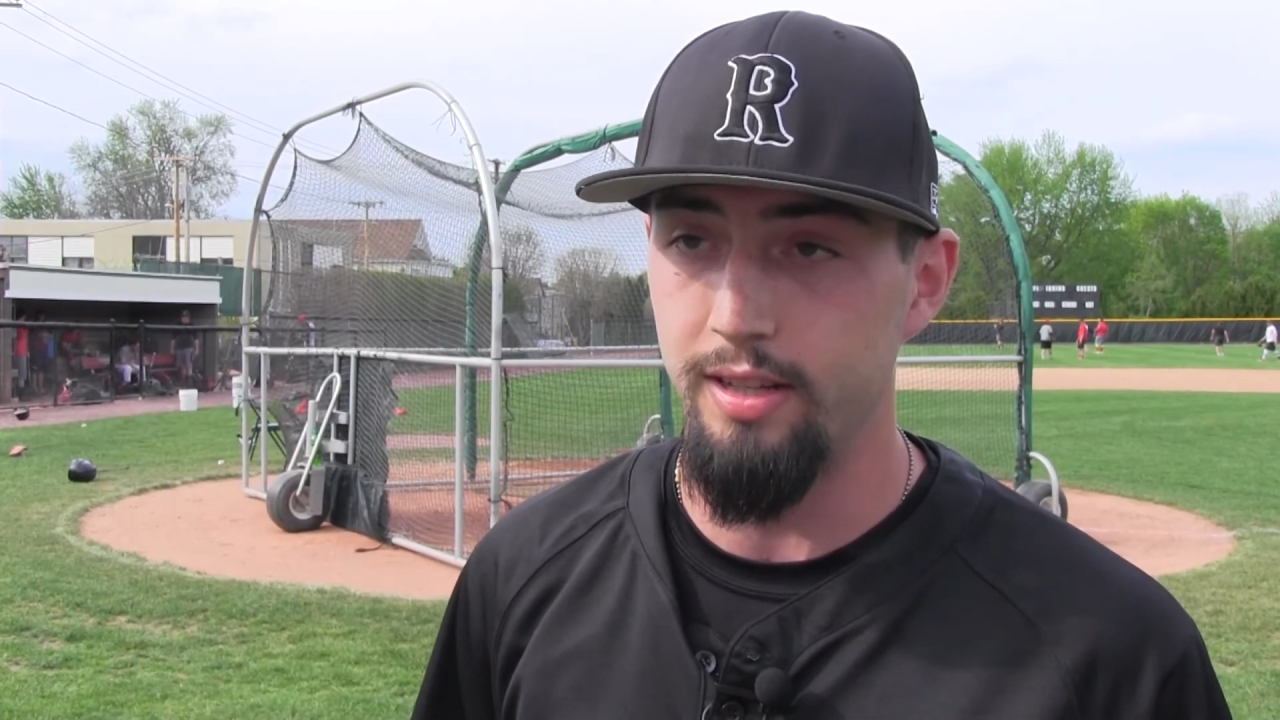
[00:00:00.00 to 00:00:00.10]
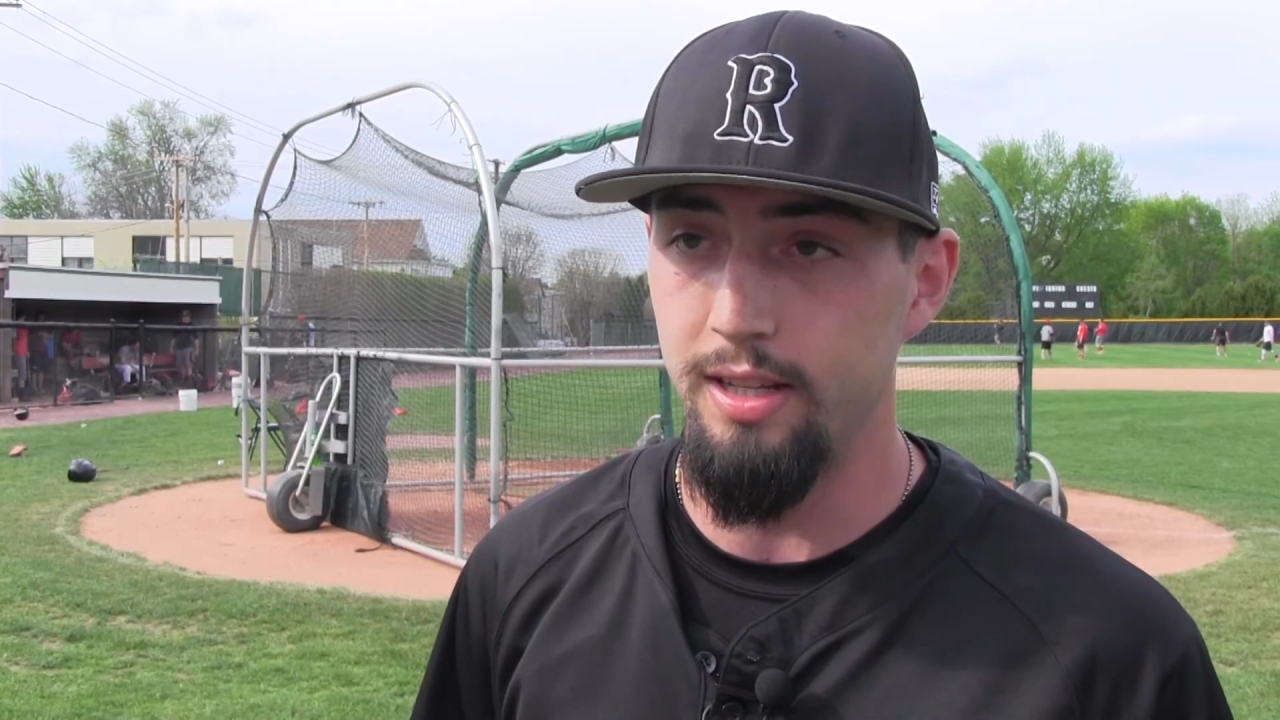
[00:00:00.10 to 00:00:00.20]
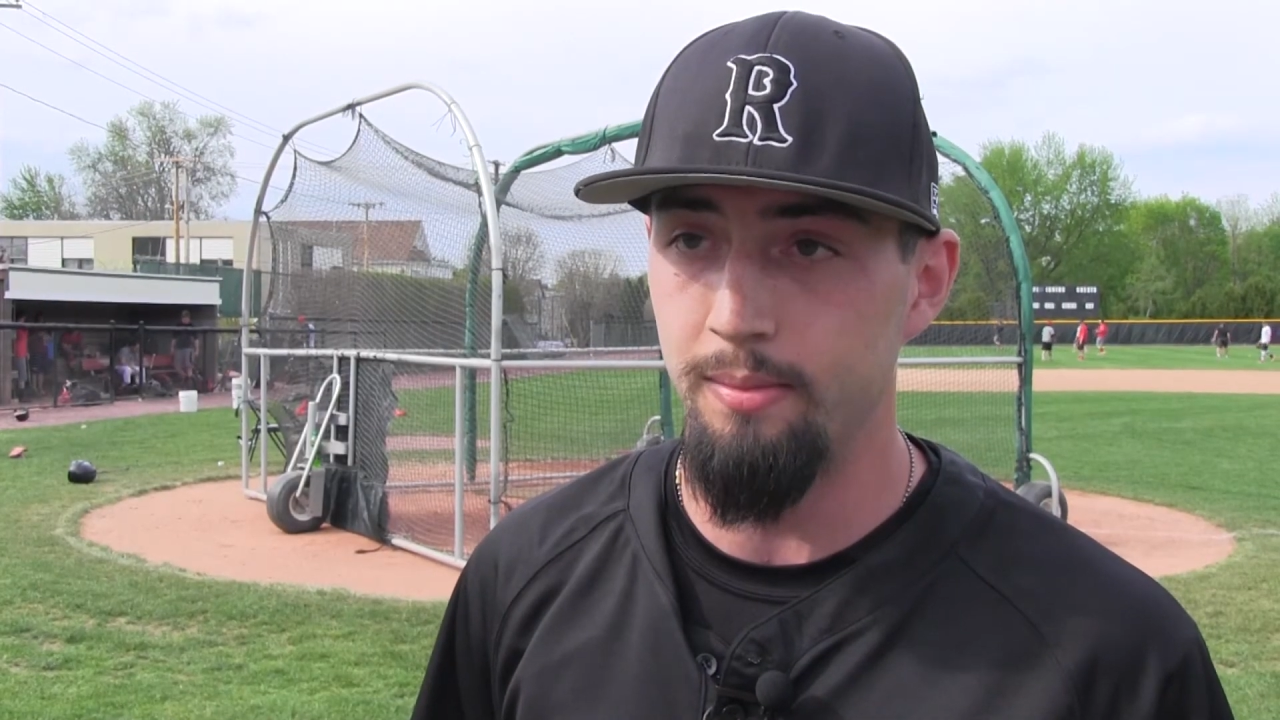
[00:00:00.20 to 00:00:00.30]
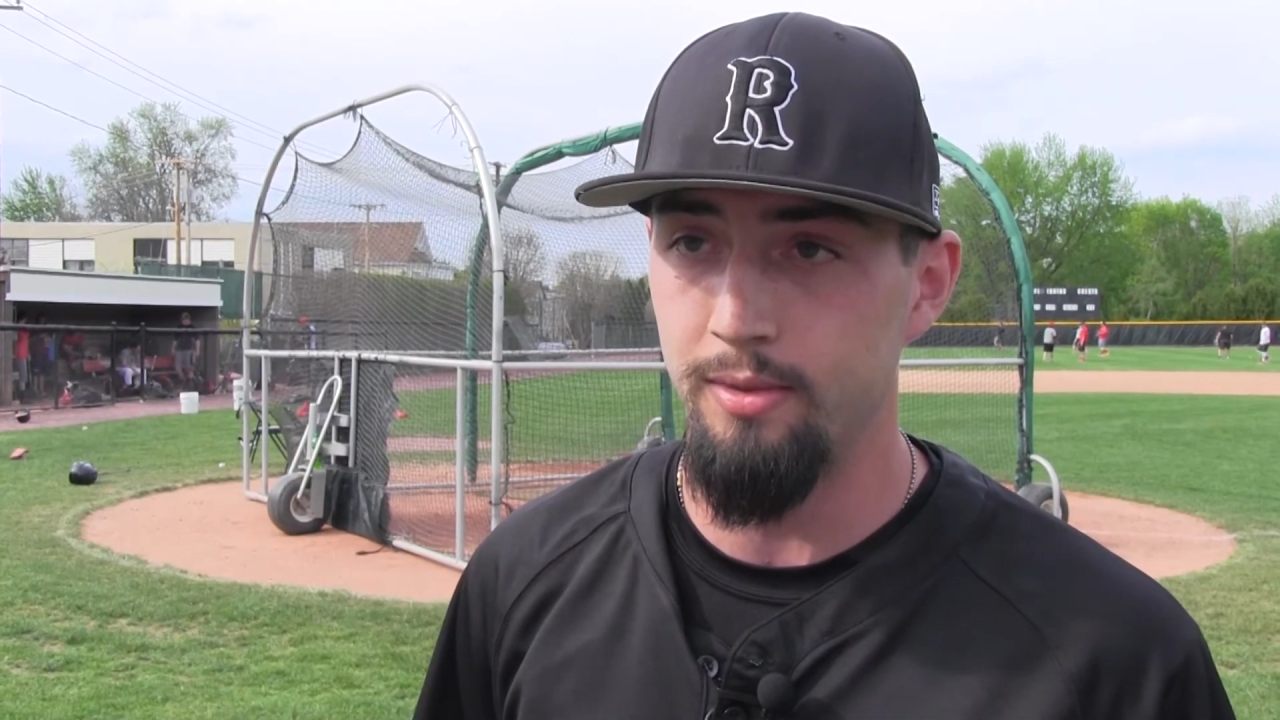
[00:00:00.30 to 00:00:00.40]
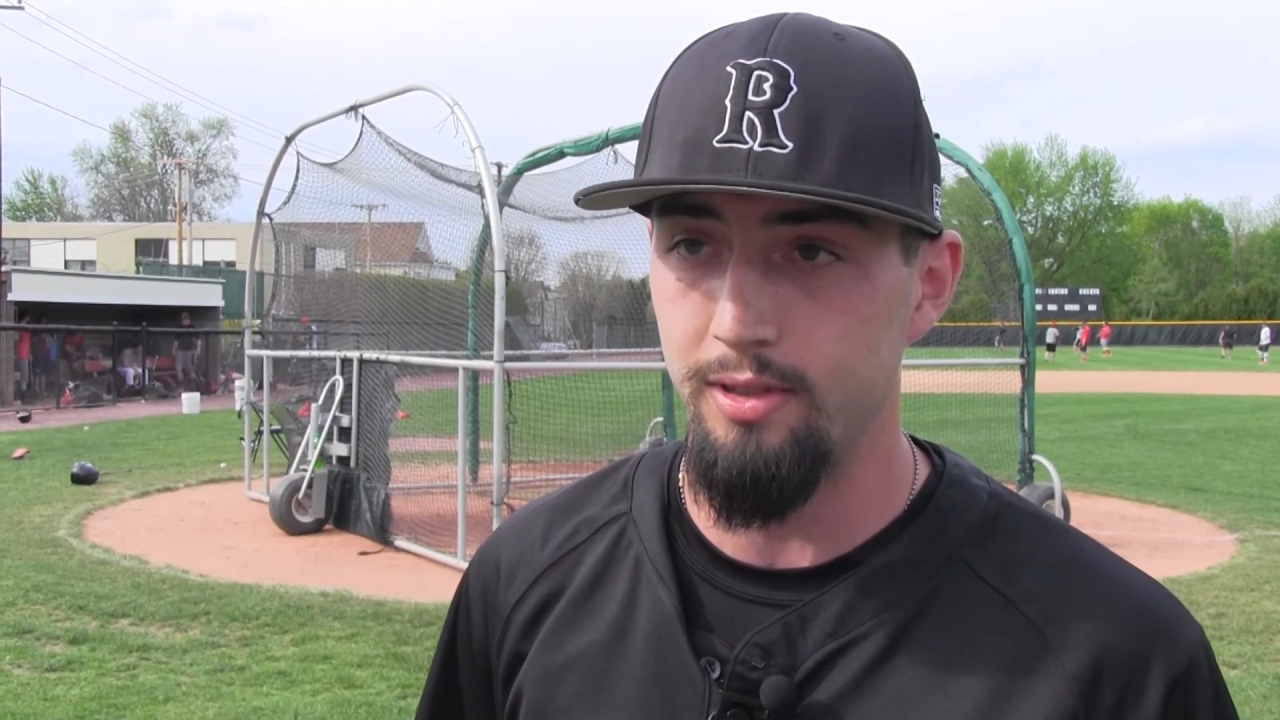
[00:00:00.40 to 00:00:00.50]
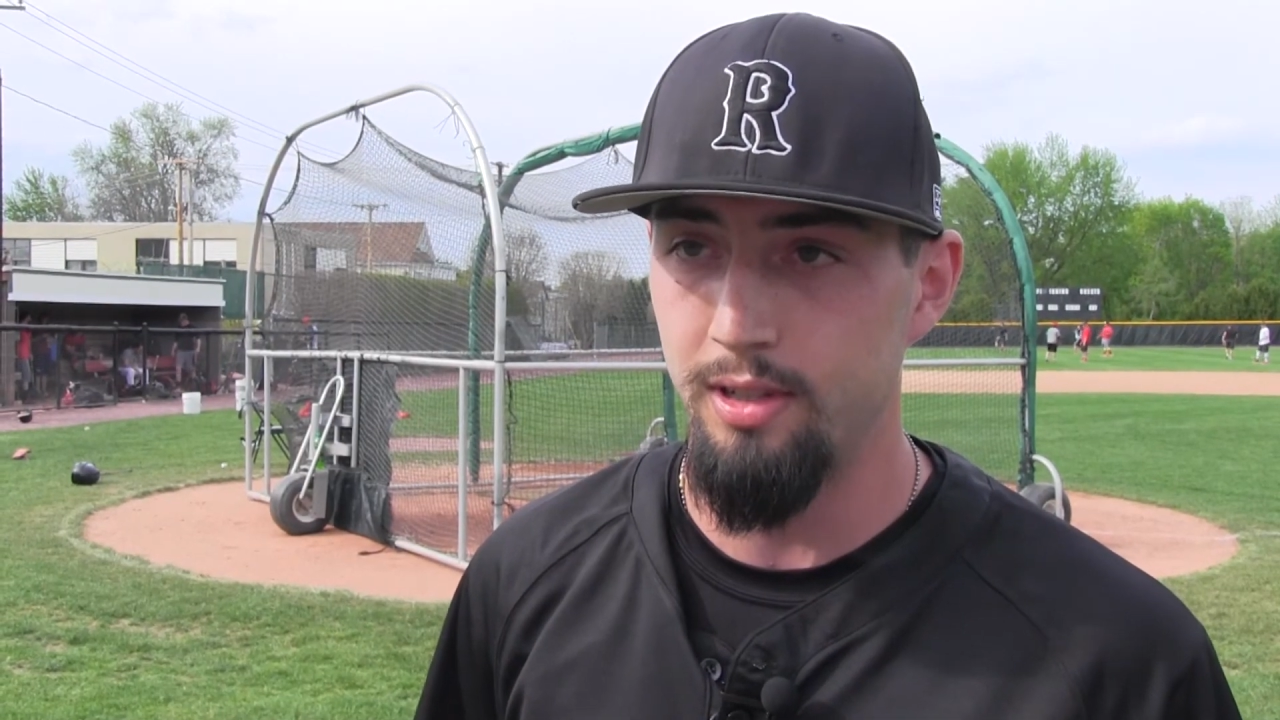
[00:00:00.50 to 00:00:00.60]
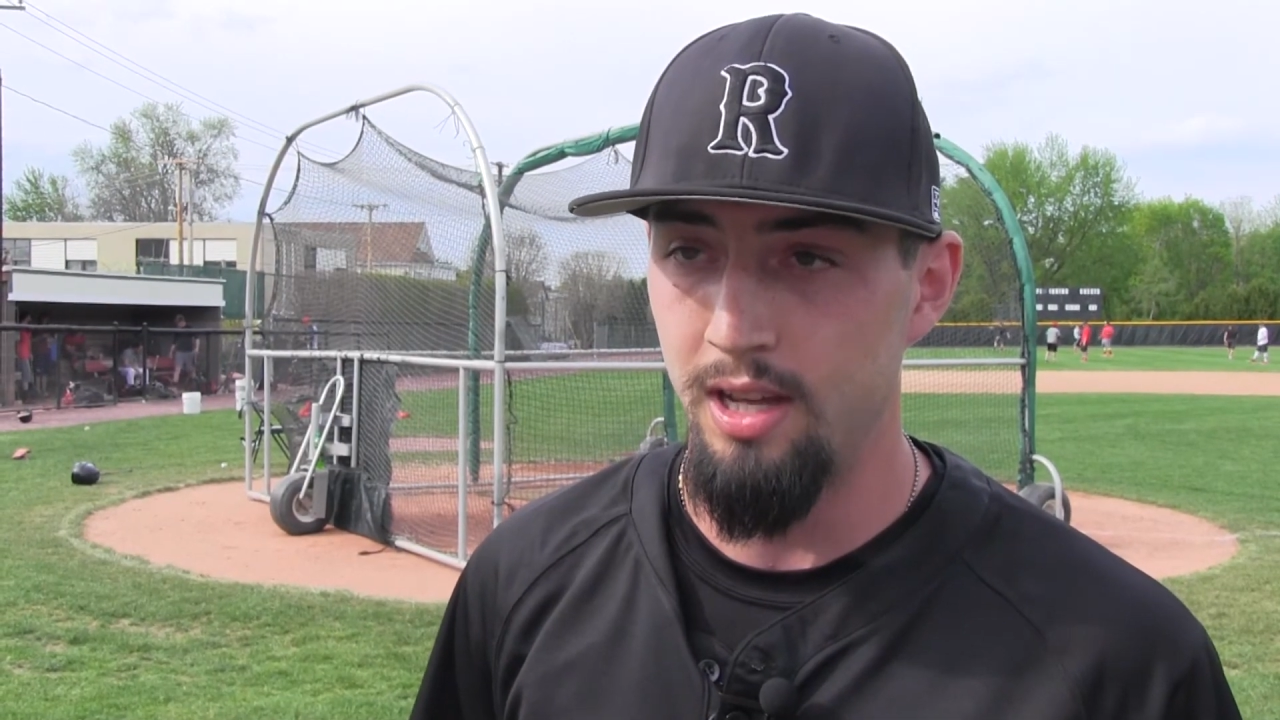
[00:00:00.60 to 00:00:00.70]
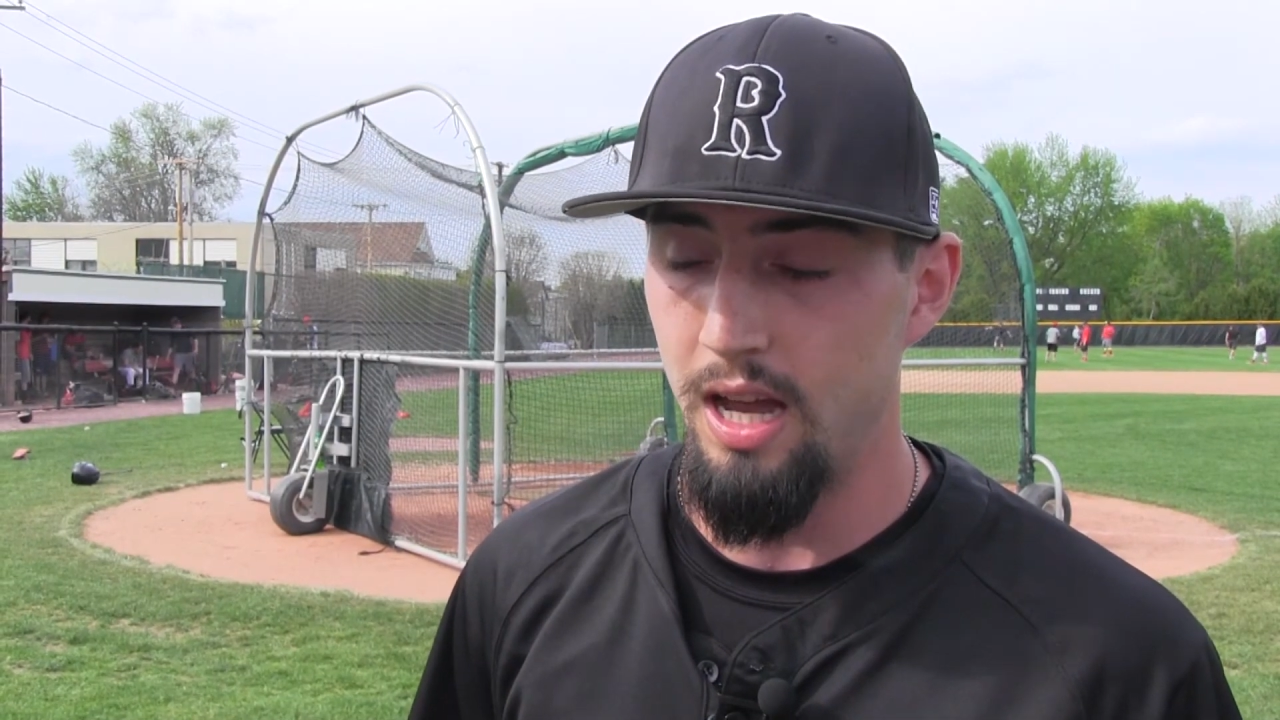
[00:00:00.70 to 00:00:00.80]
teams.